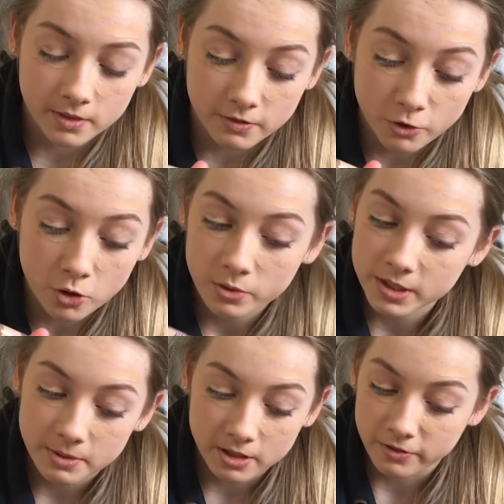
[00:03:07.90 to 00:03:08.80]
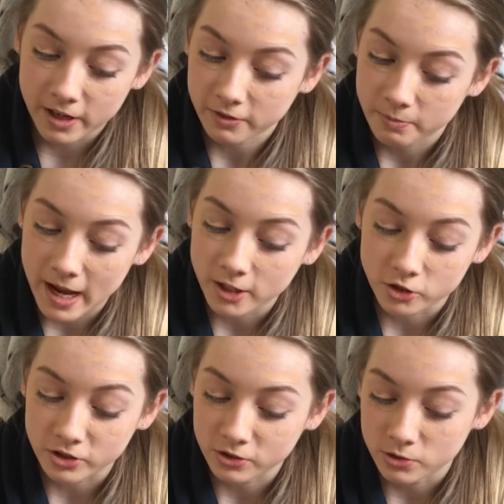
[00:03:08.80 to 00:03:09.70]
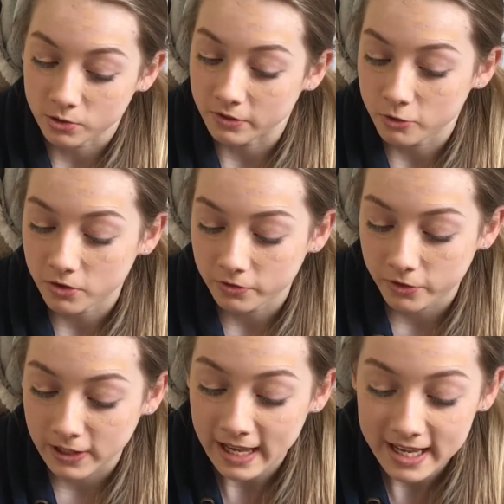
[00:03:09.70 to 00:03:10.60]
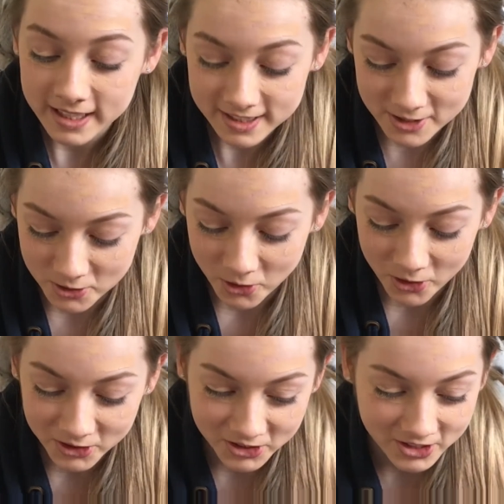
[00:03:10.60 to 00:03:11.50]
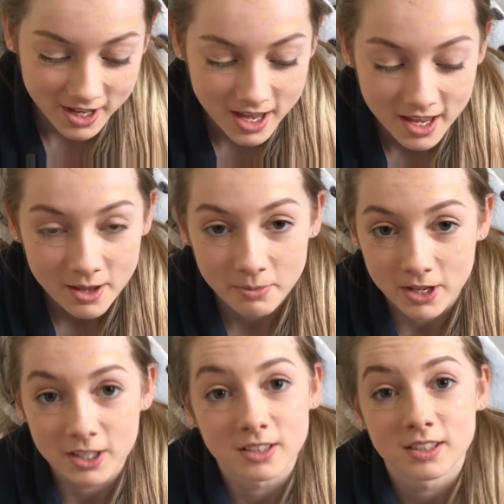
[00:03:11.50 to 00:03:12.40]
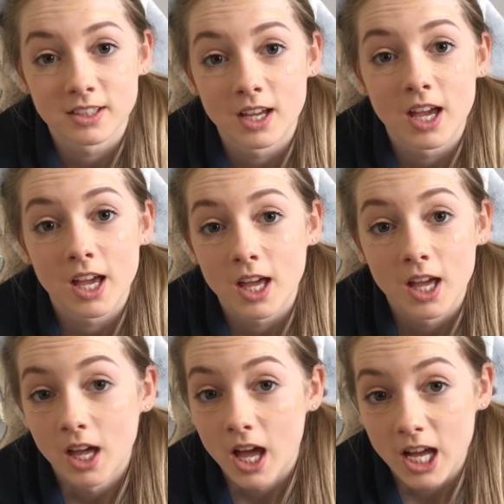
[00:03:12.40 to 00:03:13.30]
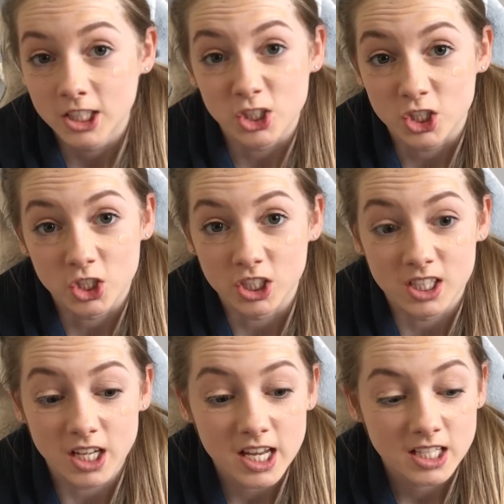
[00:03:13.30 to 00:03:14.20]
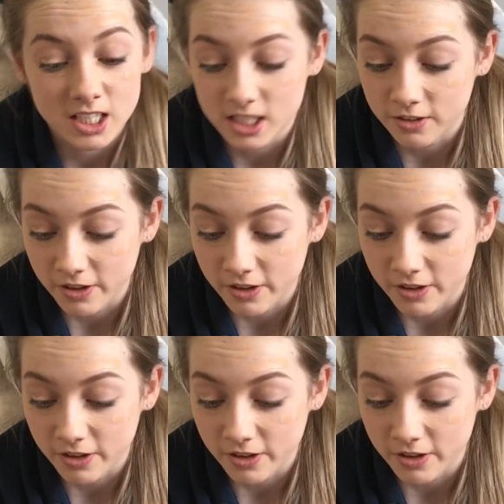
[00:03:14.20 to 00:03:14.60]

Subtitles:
I've always been a fan of patterns, so I've gone for lines and dots because it just looks the nicest I